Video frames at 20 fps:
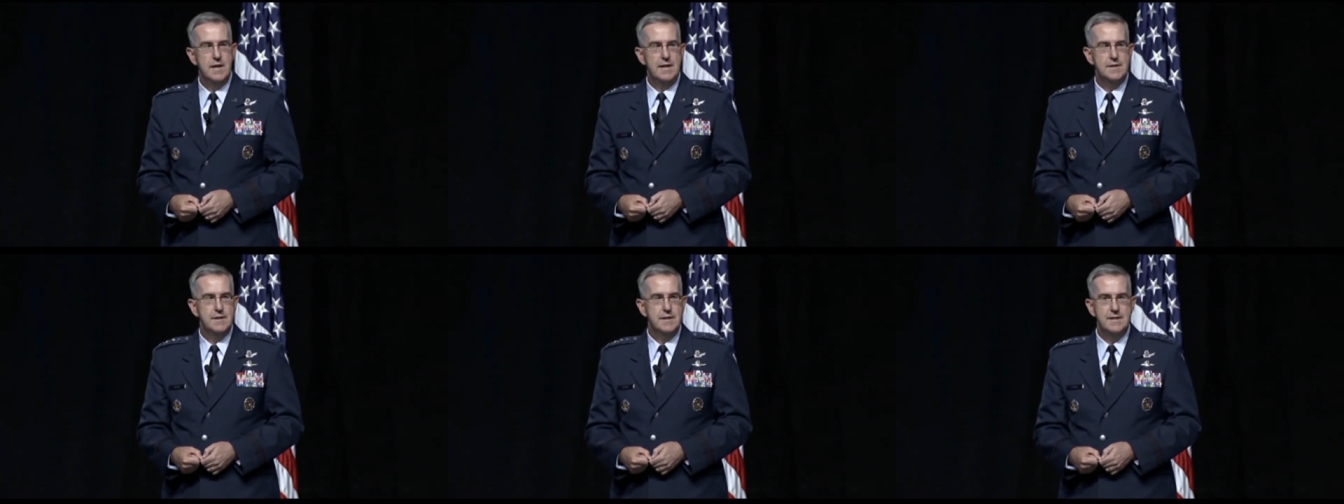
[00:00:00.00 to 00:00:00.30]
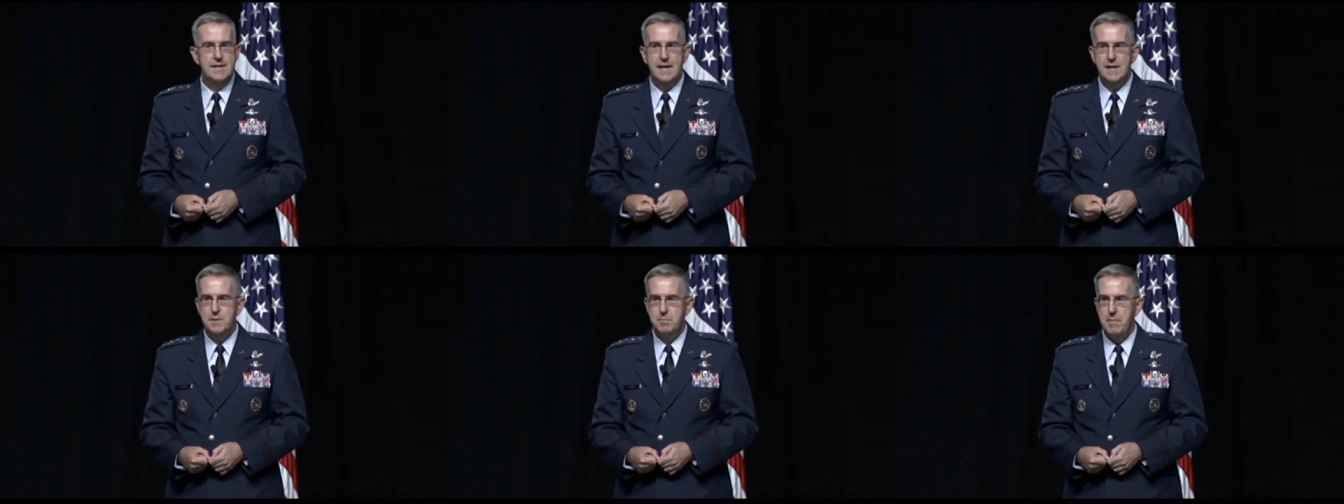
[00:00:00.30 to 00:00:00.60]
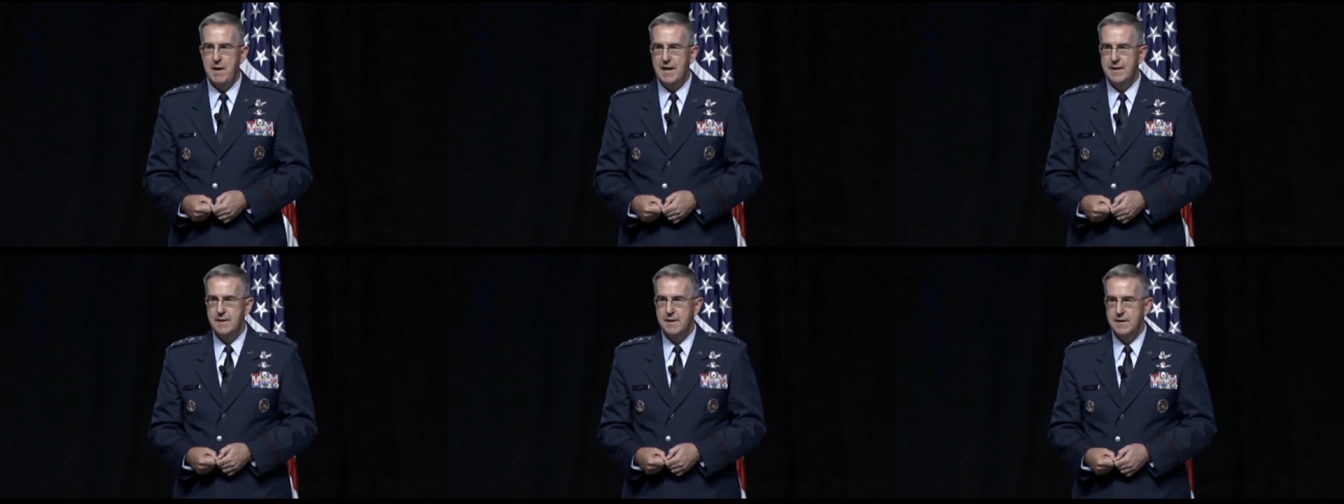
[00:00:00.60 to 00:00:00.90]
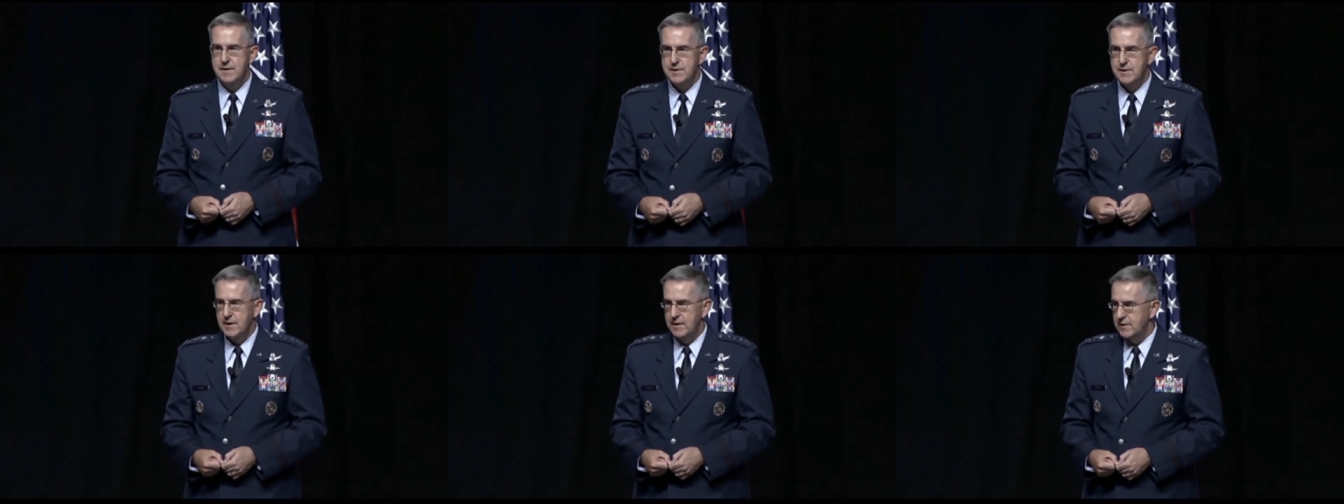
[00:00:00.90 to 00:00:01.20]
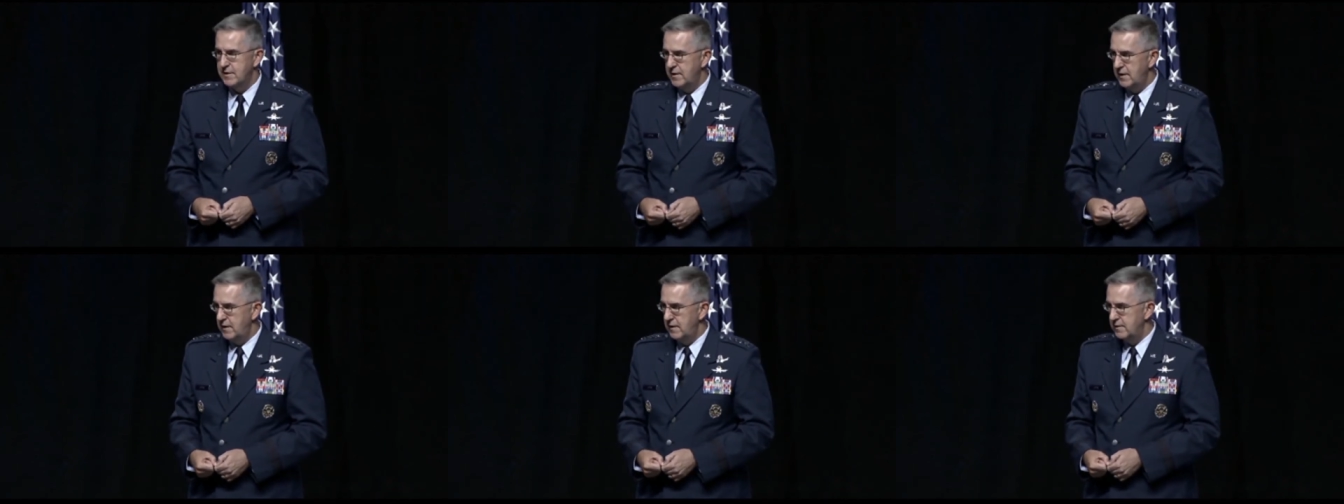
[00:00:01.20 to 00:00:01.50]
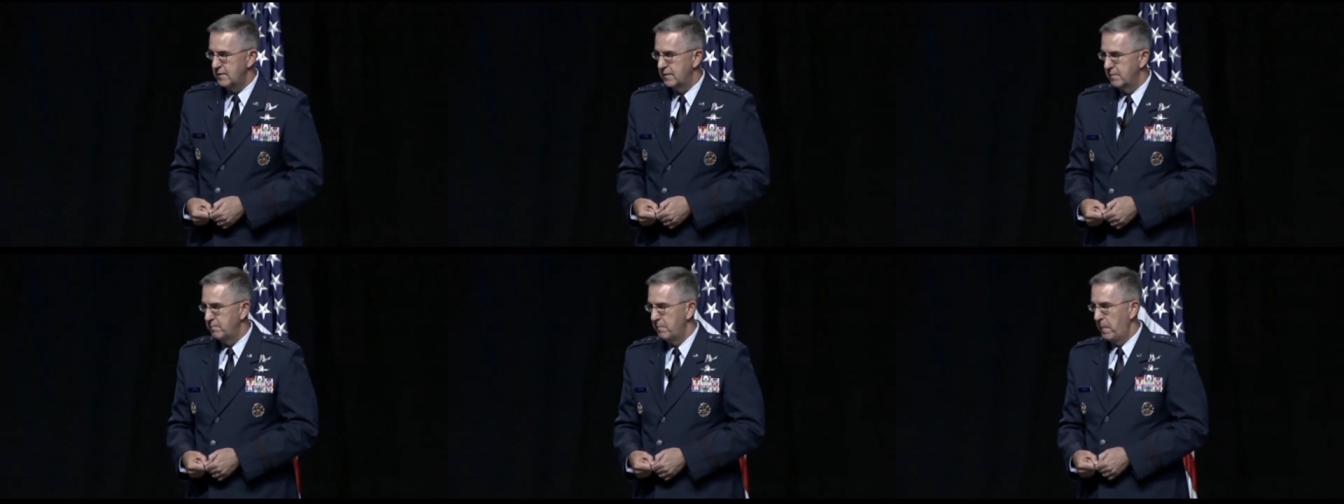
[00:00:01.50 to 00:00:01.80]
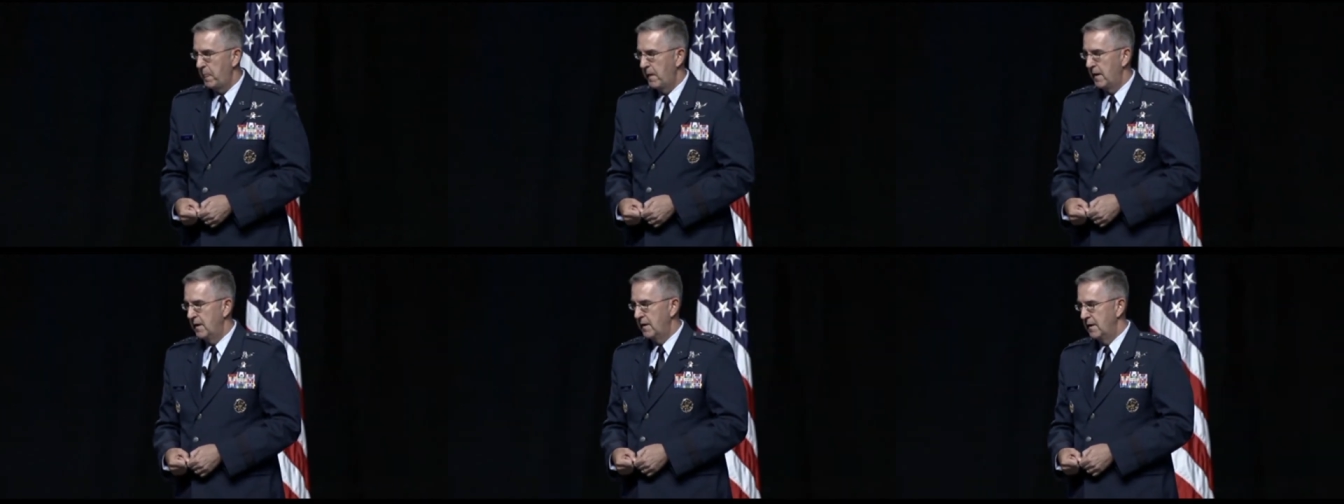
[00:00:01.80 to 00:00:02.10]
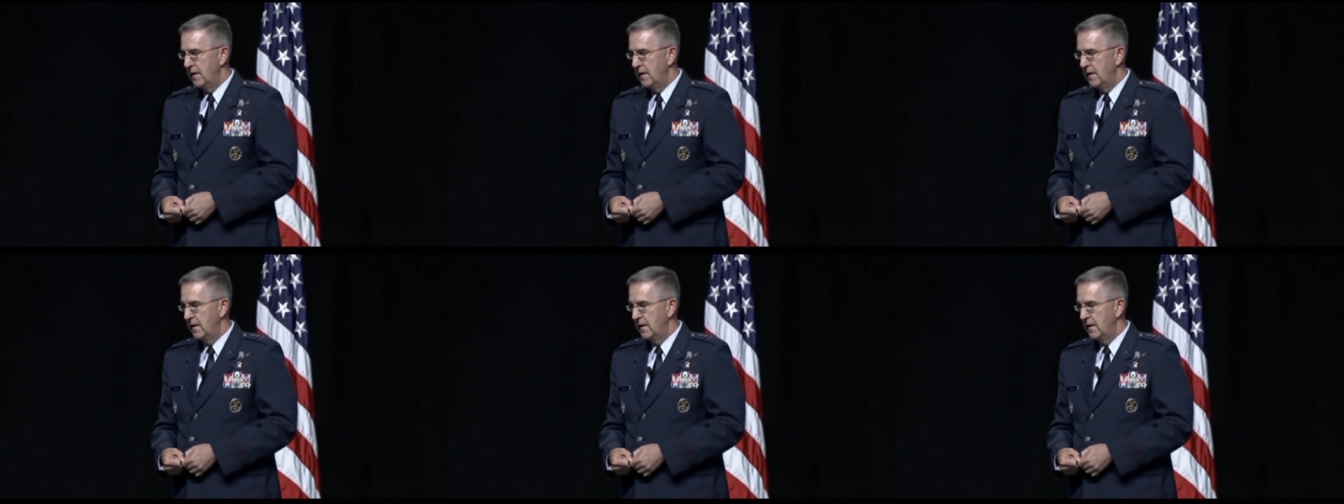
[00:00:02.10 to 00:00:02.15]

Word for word: those actually date back to the 60s.